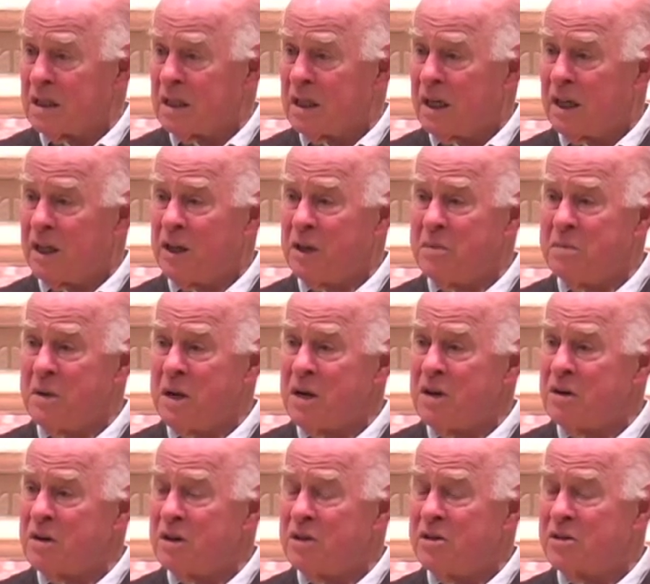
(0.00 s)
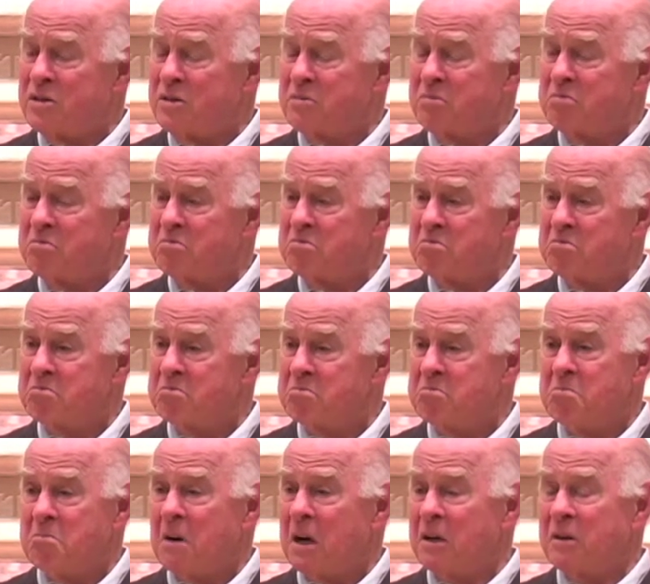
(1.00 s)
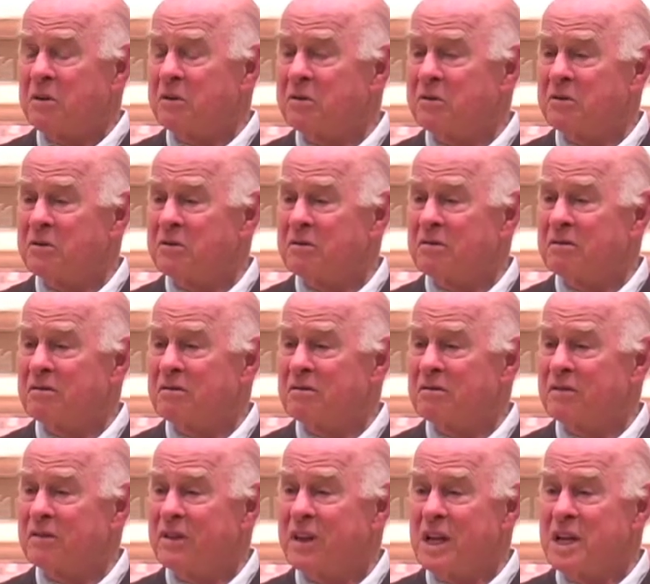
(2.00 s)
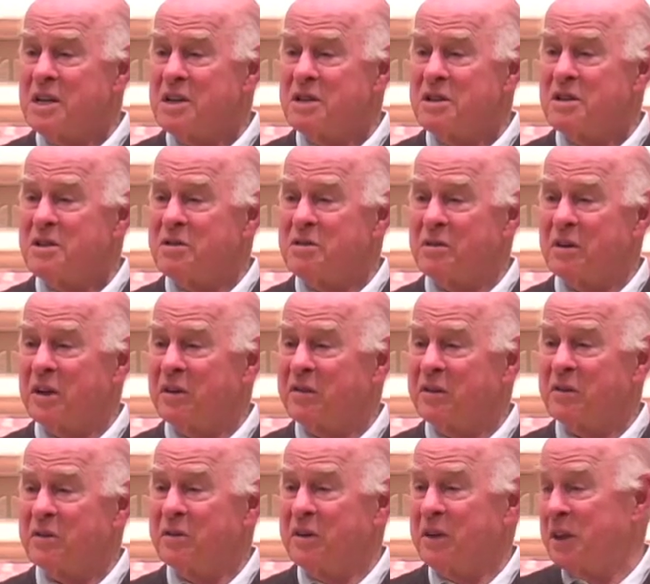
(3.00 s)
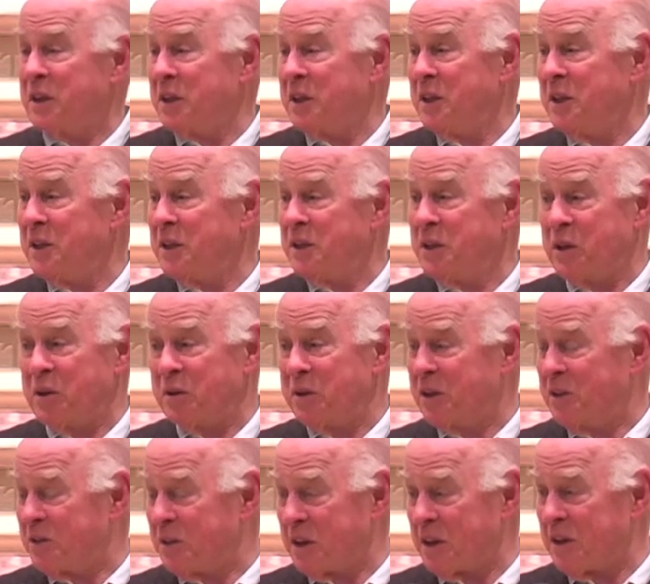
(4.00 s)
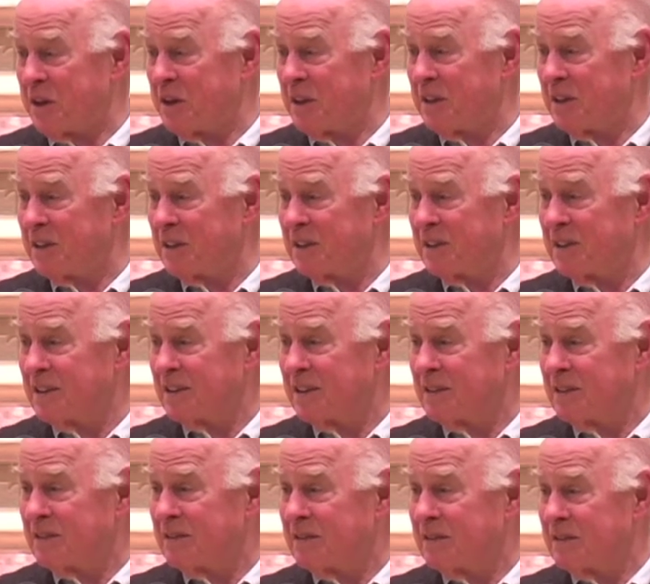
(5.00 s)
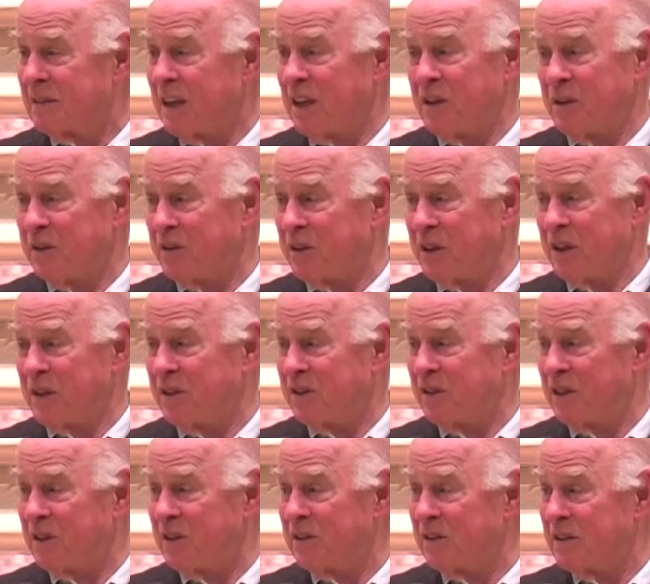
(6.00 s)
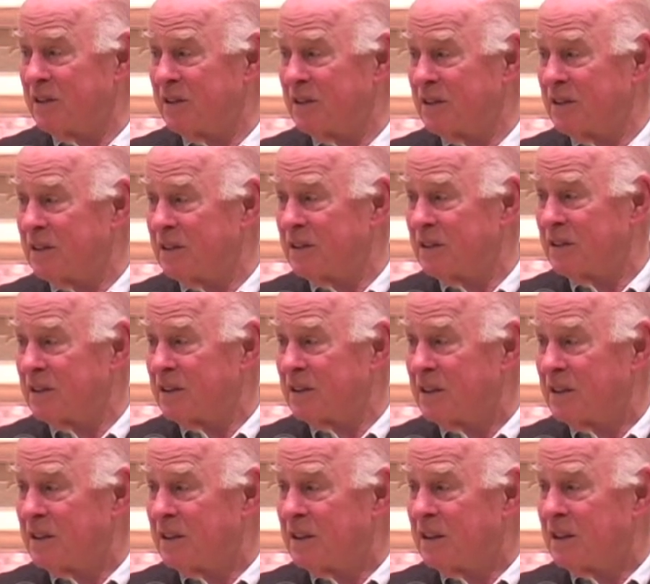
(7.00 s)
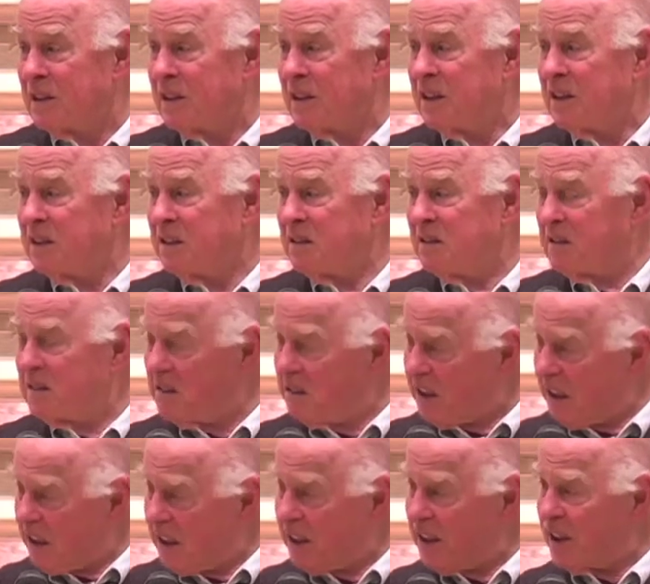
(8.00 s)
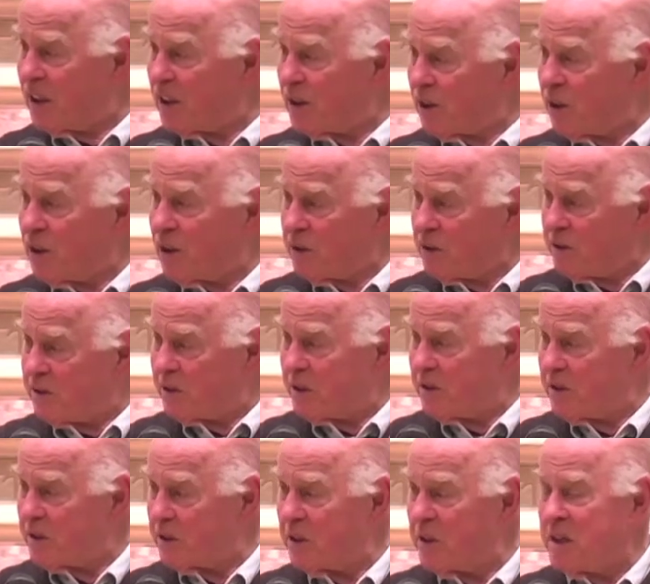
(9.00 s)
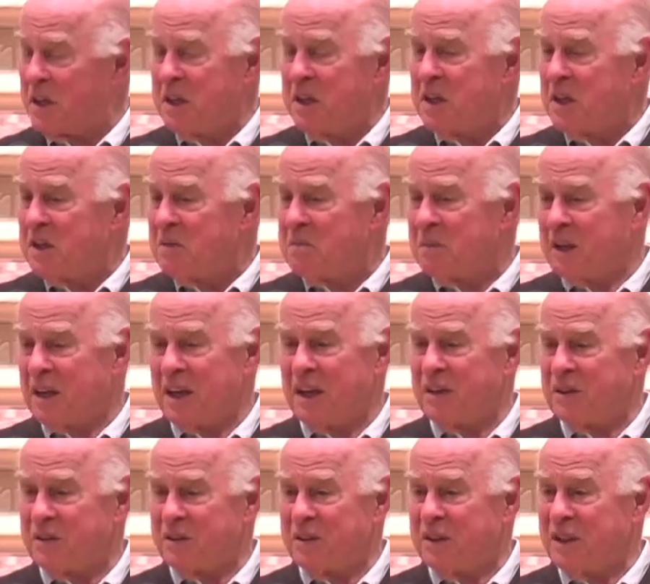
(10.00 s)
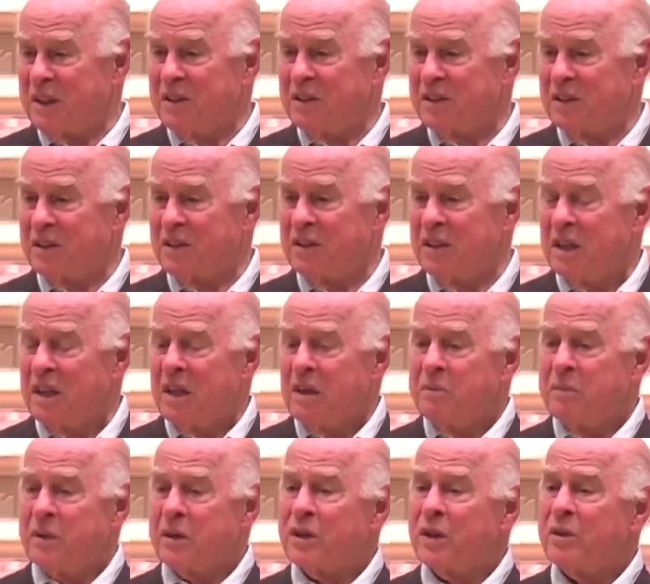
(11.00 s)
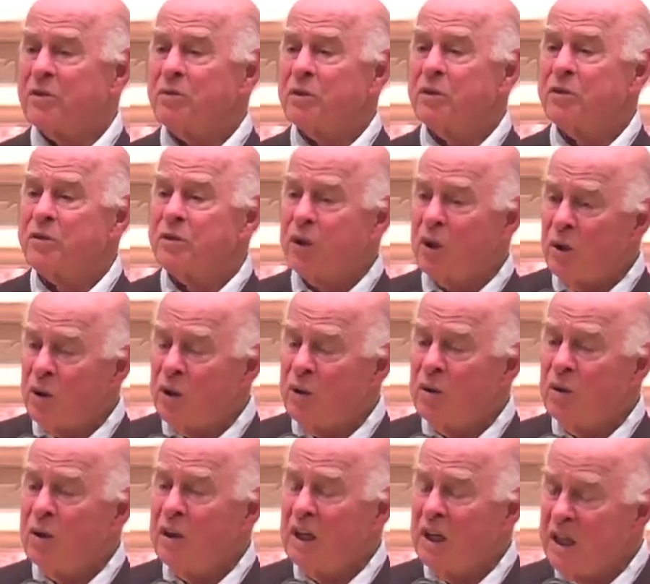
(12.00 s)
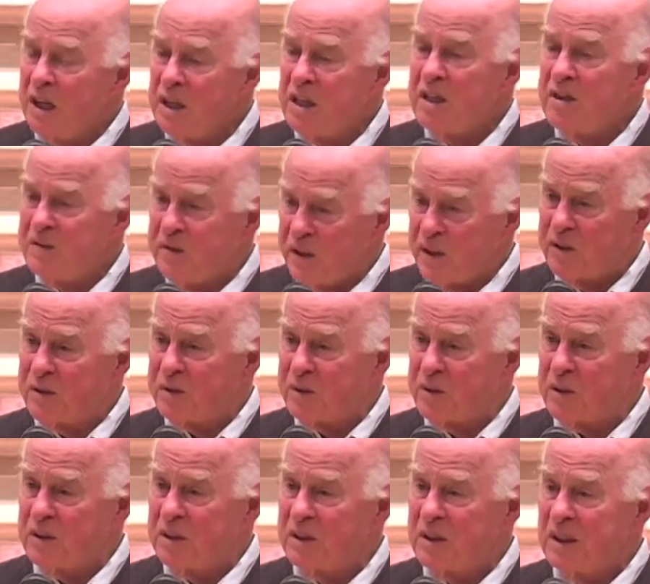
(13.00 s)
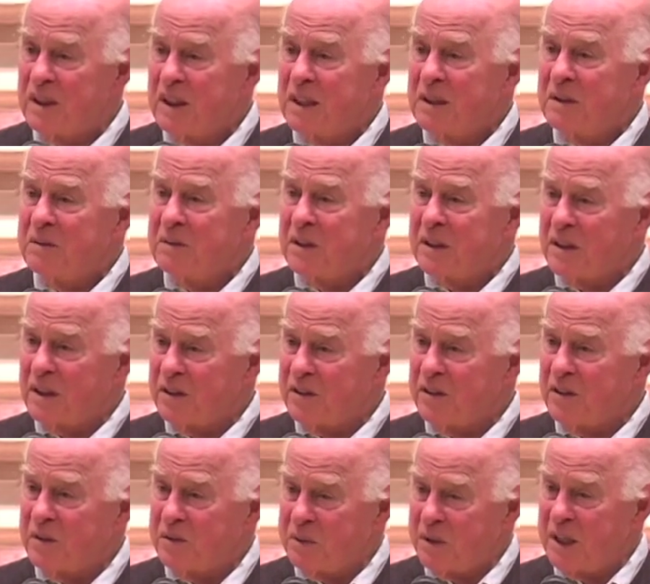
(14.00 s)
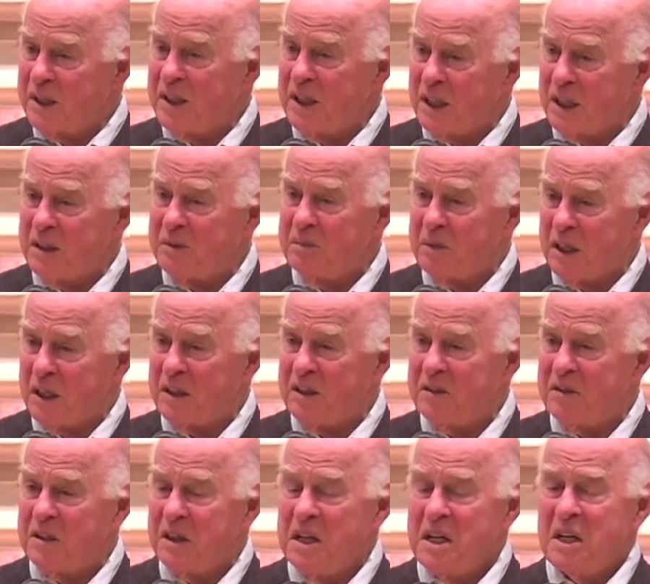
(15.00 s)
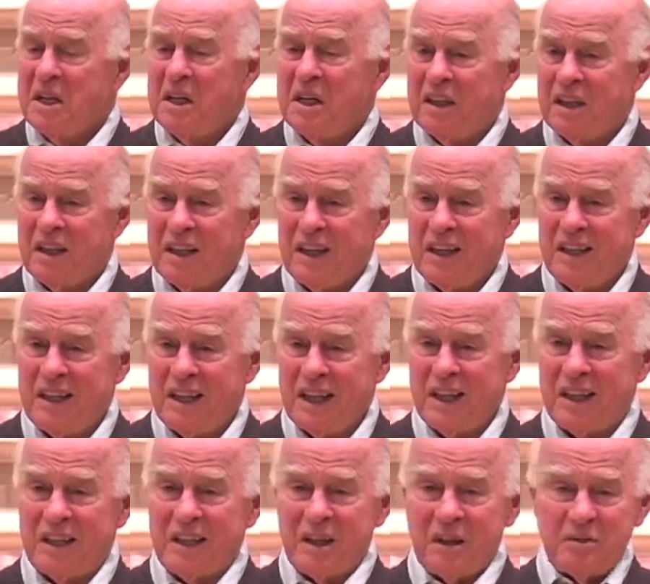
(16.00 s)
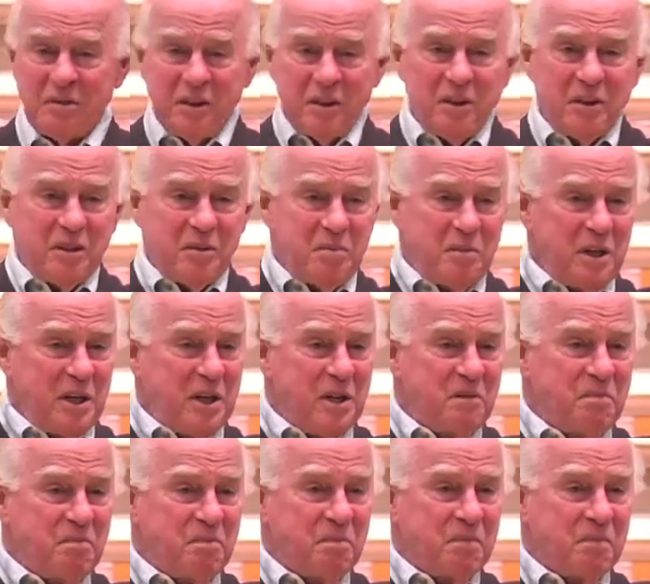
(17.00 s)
And in marriage, I don't think you ever really know each other. I don't think so. You kind of get close and so on. But I don't think so. Because we're so individual because of the way God made us. And in the end, I'm just a me.